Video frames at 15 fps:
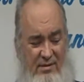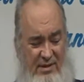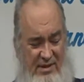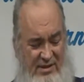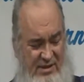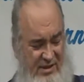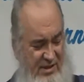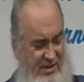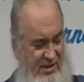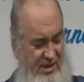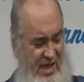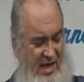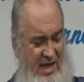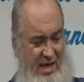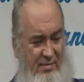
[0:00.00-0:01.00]
this is the
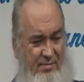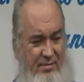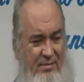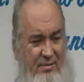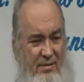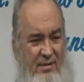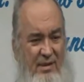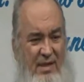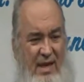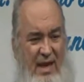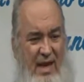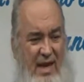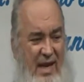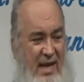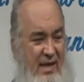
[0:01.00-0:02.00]
setup,
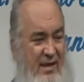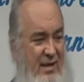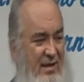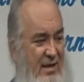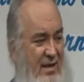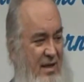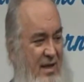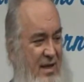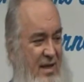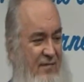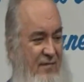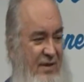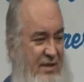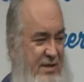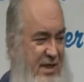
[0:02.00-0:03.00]
and
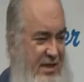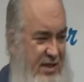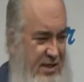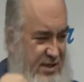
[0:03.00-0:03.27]
if I set